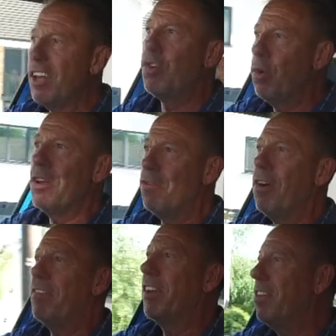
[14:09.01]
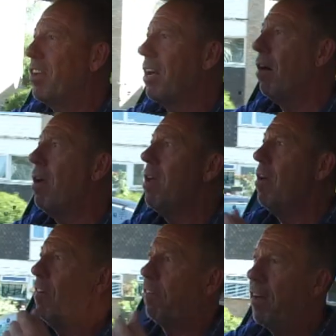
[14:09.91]
enjoyed driving this car.
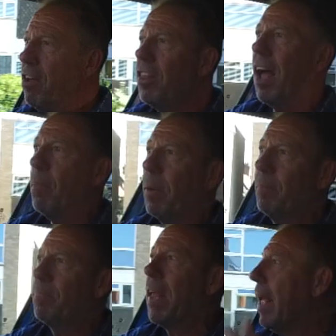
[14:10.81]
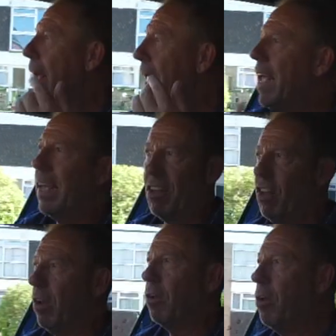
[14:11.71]
First up, it gets
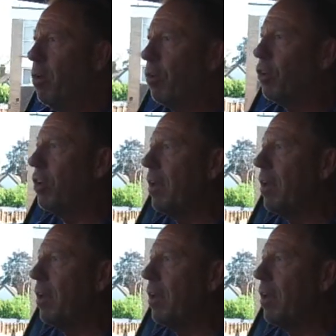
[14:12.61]
a lot of looks.